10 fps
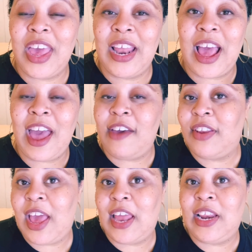and I haven't
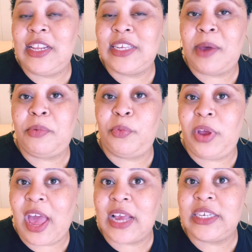had any type of
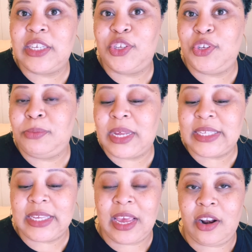reactions to my
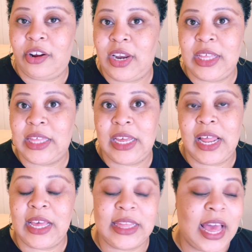skin or anything
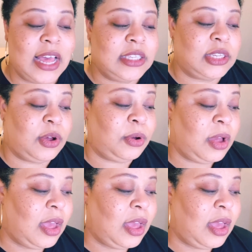like that. So